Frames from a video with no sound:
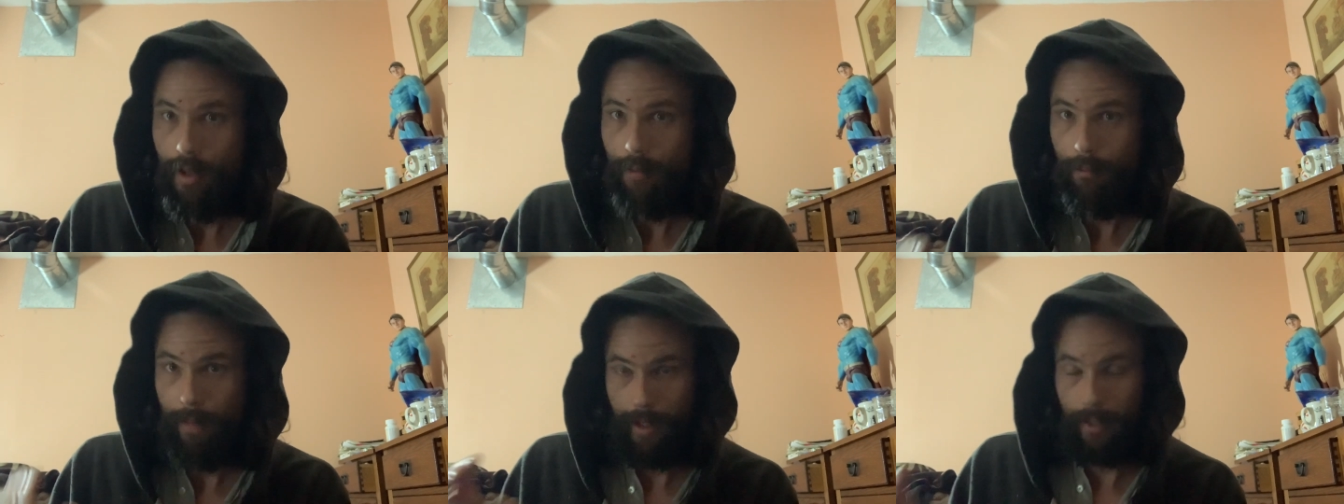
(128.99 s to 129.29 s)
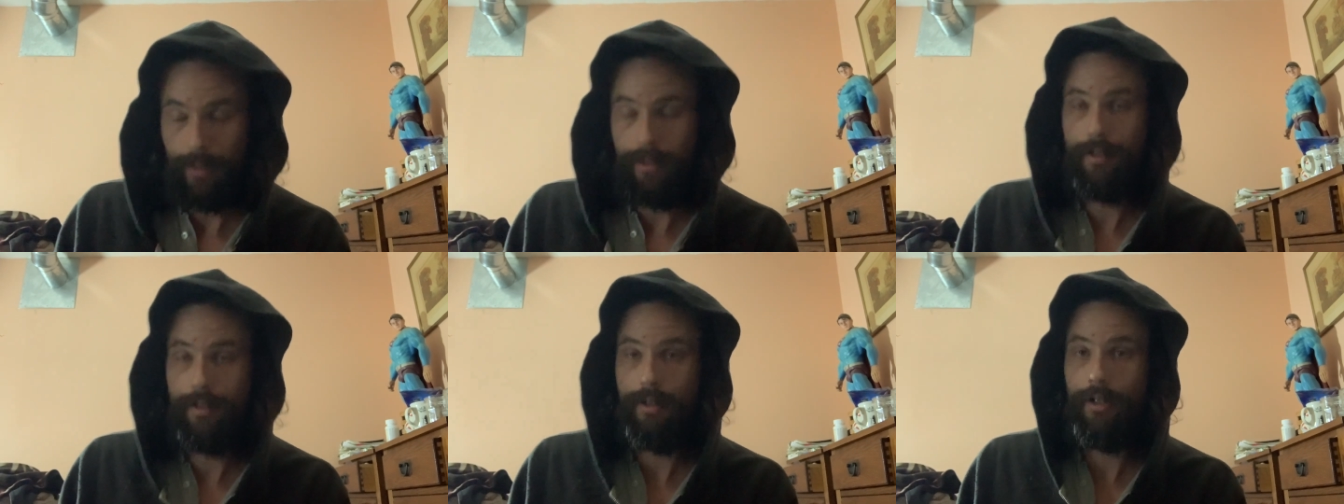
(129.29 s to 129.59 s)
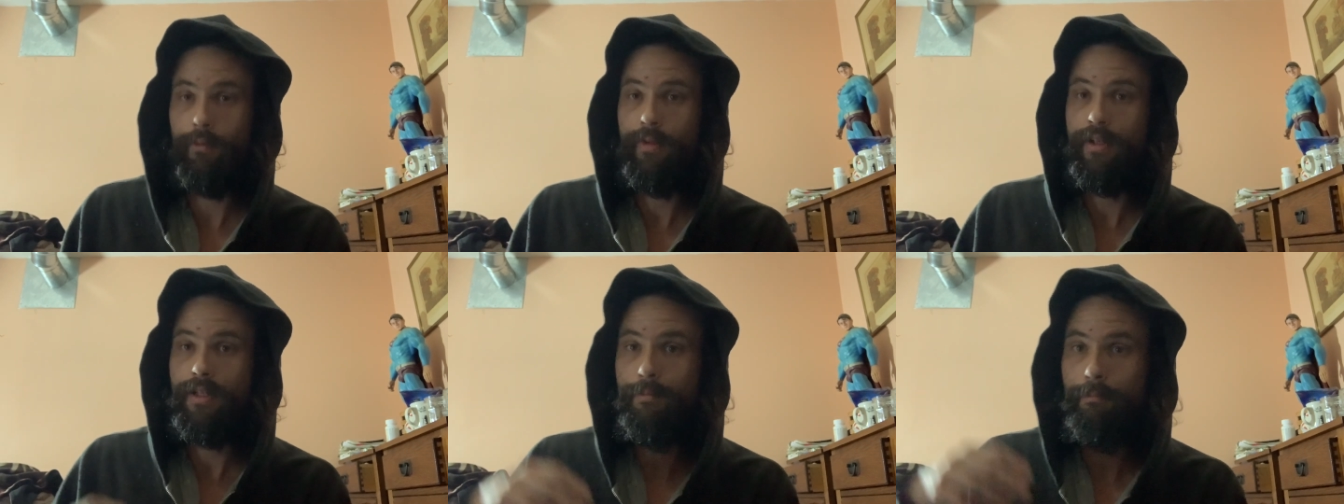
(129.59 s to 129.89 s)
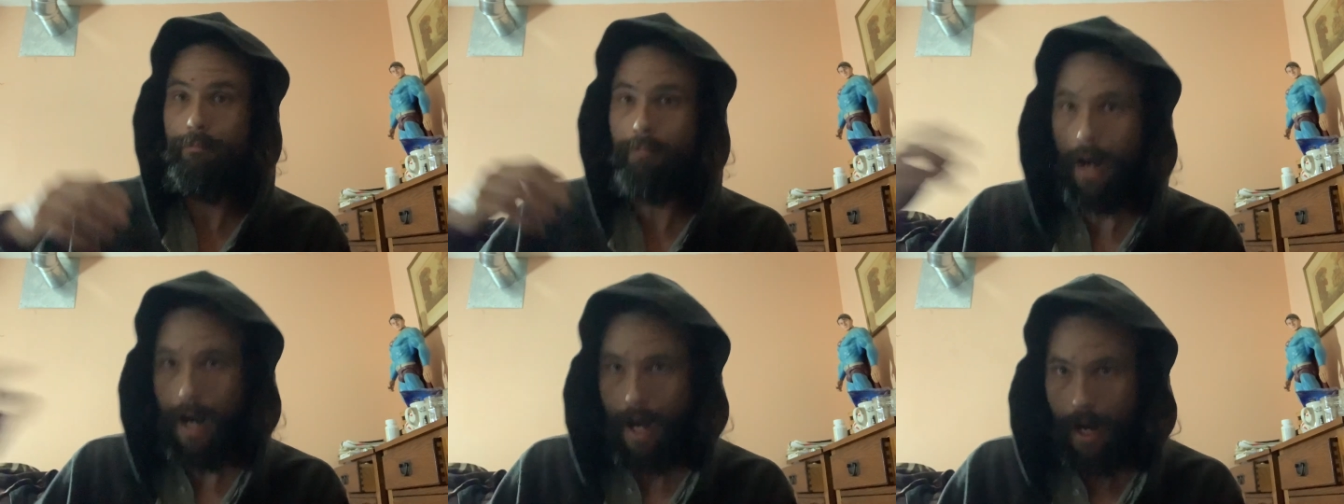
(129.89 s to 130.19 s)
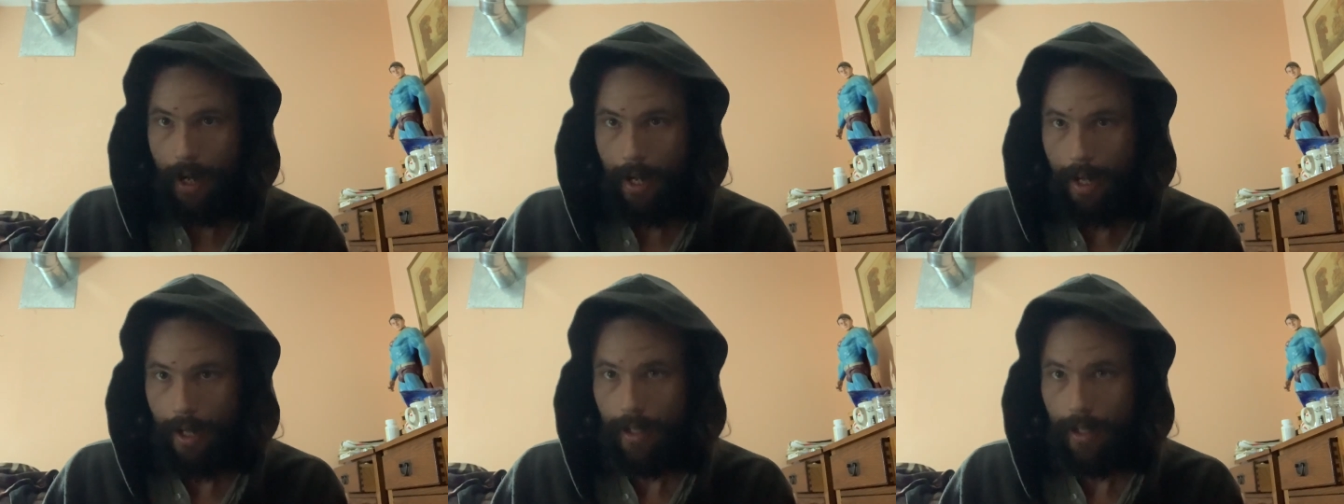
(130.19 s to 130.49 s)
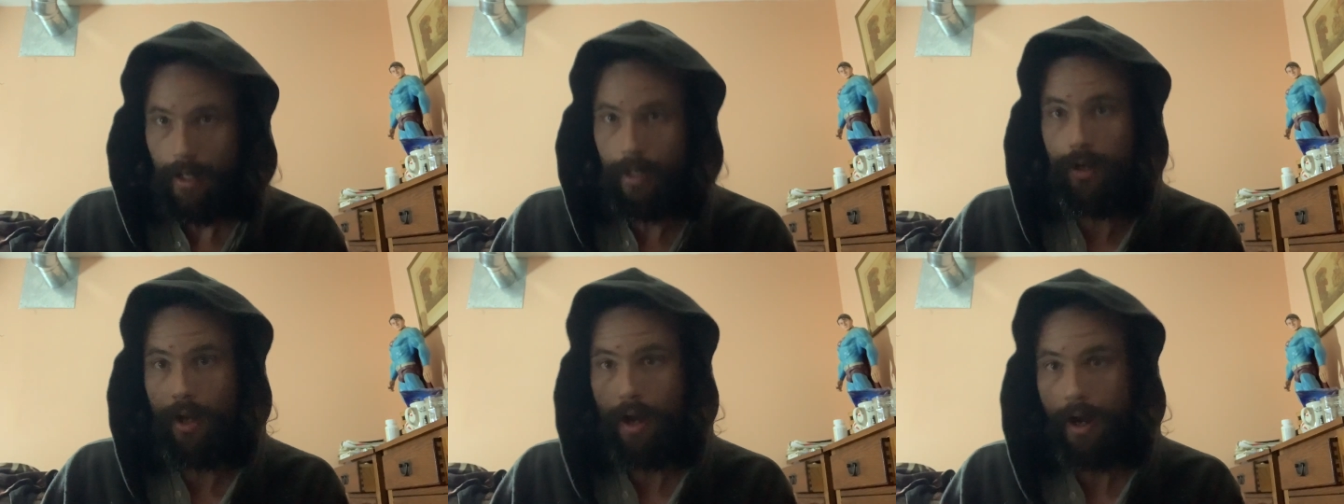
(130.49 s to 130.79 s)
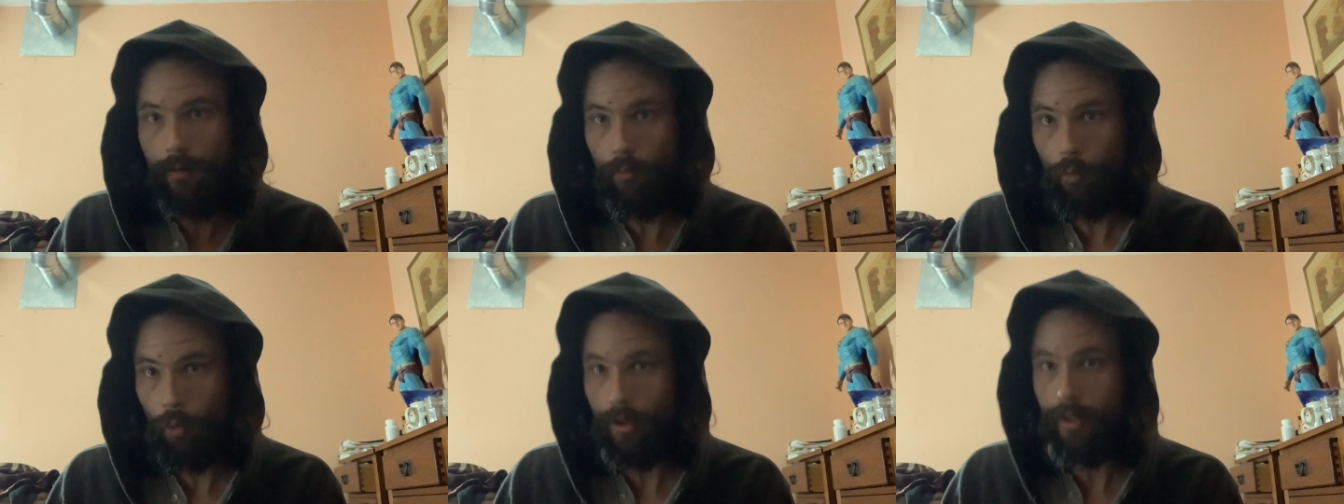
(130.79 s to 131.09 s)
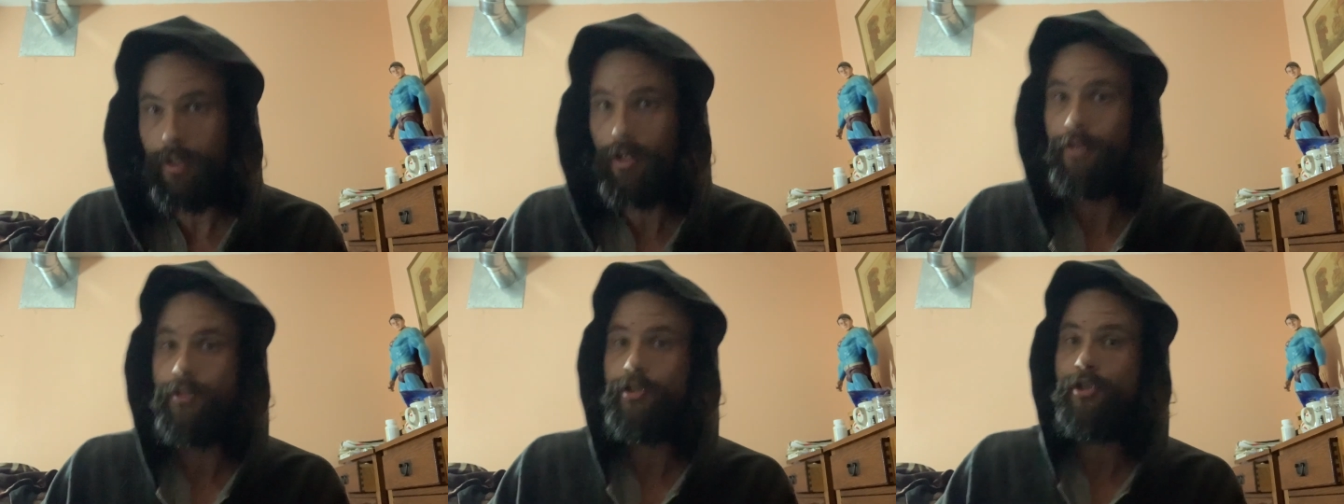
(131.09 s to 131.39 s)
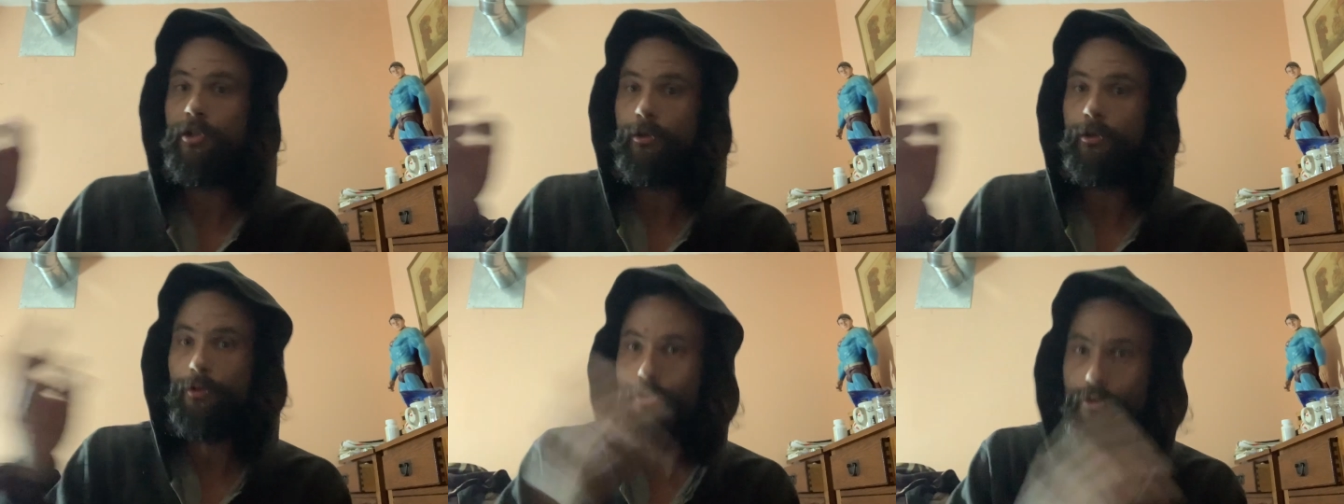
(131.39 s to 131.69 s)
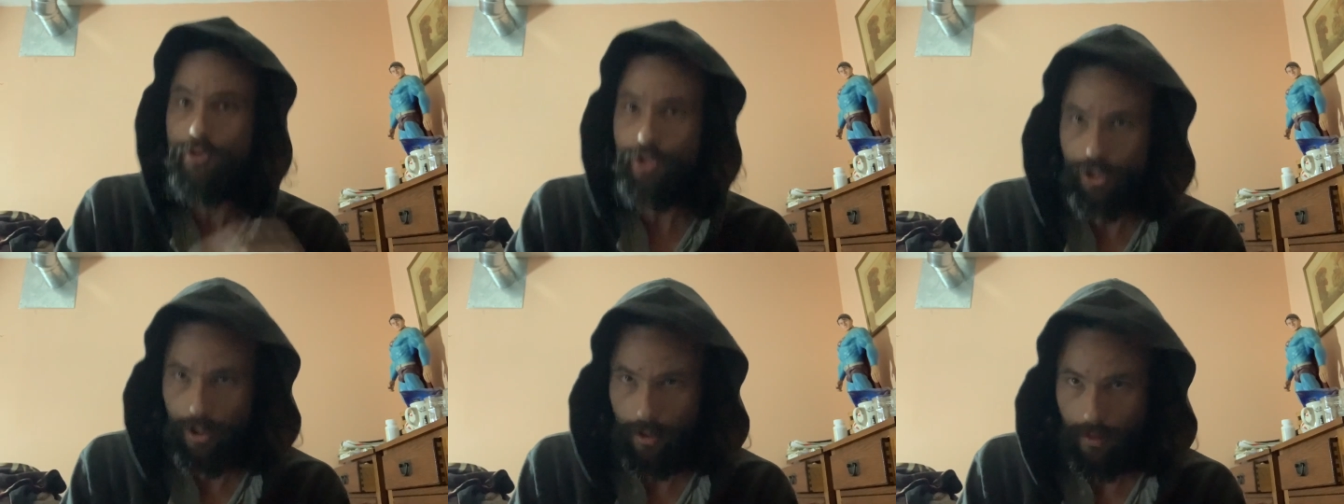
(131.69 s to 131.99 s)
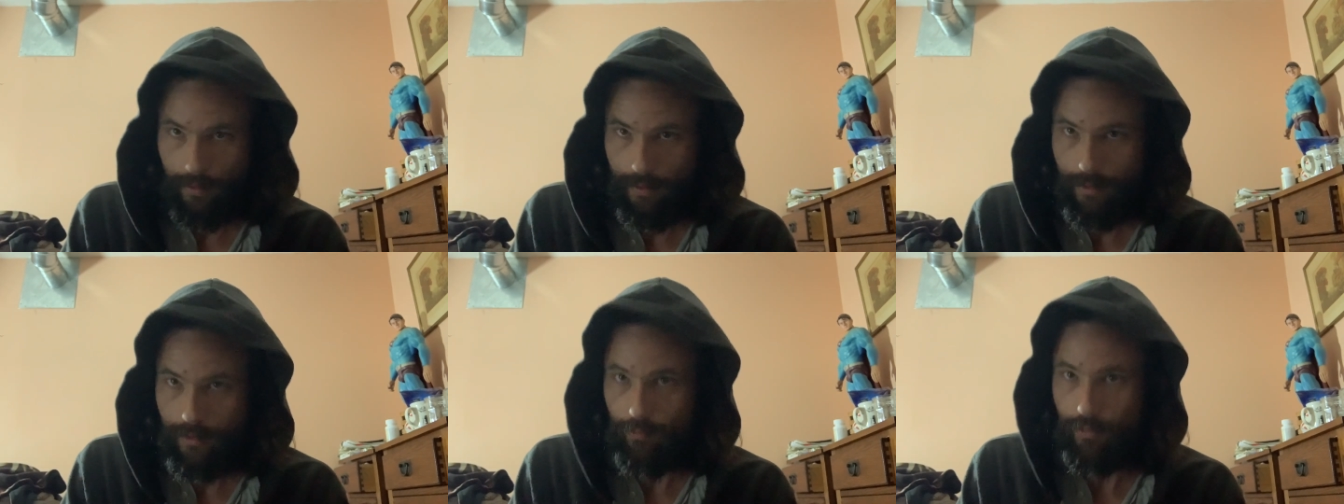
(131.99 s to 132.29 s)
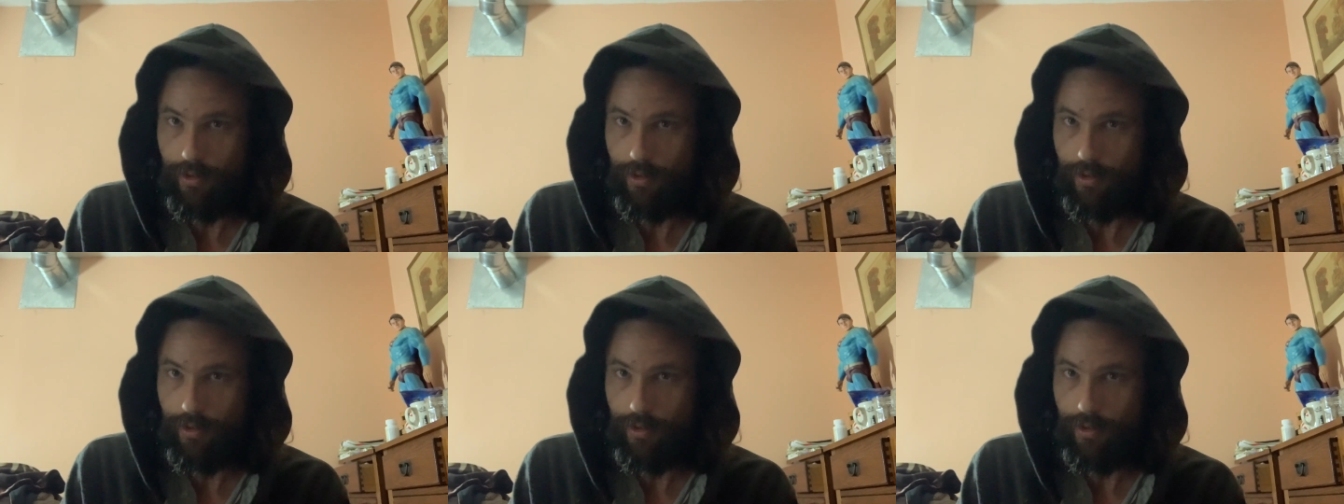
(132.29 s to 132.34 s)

by continuing to buy and not working on solutions,